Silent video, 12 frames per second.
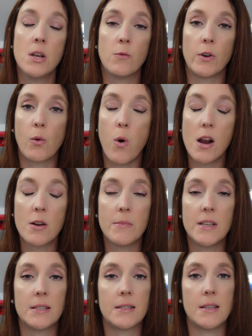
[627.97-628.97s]

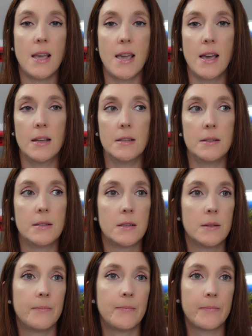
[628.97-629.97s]
requirements and
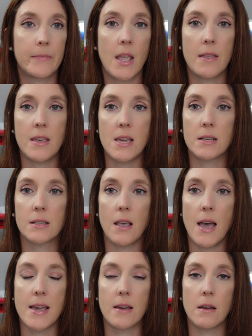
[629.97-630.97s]
things
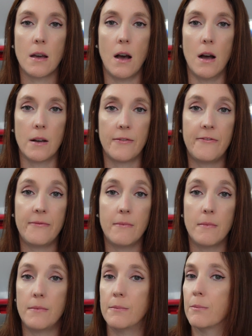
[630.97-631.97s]
like
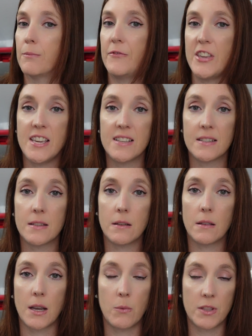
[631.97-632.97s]
fees,
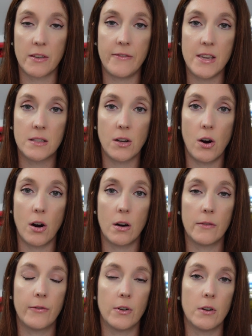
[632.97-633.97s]
like what the fees are
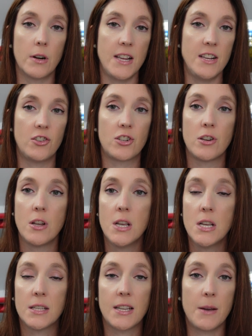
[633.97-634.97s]
for each
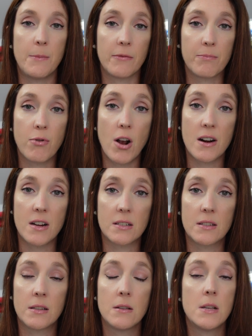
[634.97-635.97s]
type of
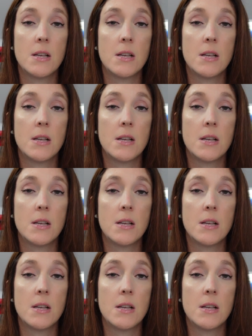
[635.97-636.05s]
product.